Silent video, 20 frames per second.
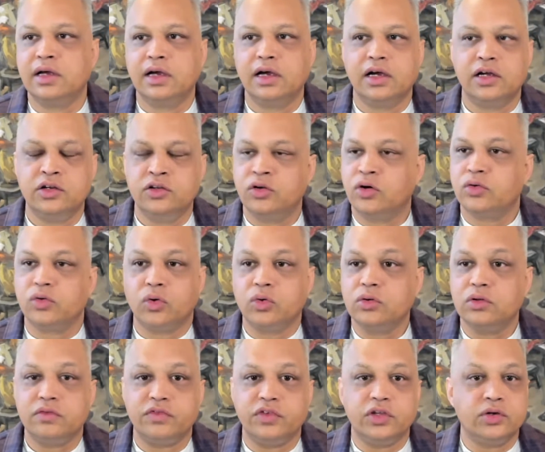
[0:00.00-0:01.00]
not all
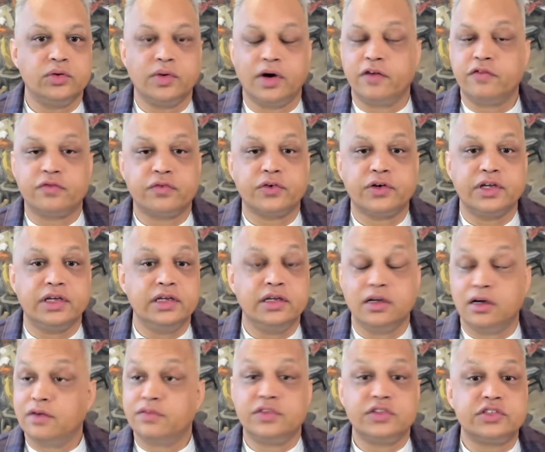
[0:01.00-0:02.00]
of you are free
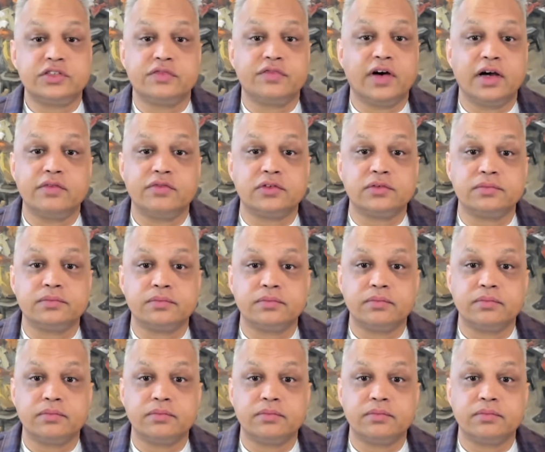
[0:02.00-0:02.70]
of the survival.